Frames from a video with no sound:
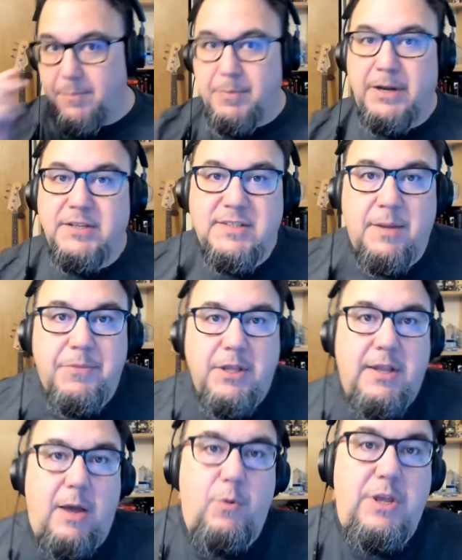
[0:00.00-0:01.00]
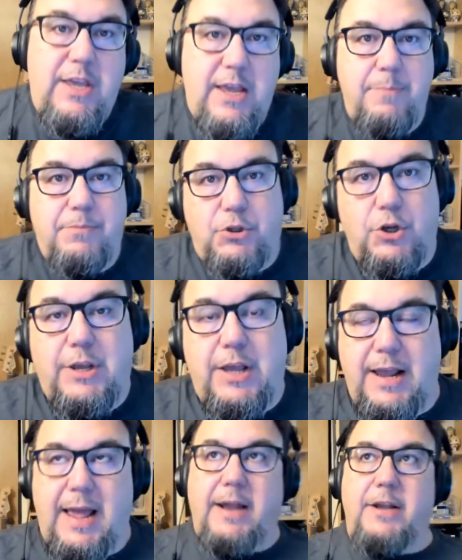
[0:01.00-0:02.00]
but it's something that we keep looking at.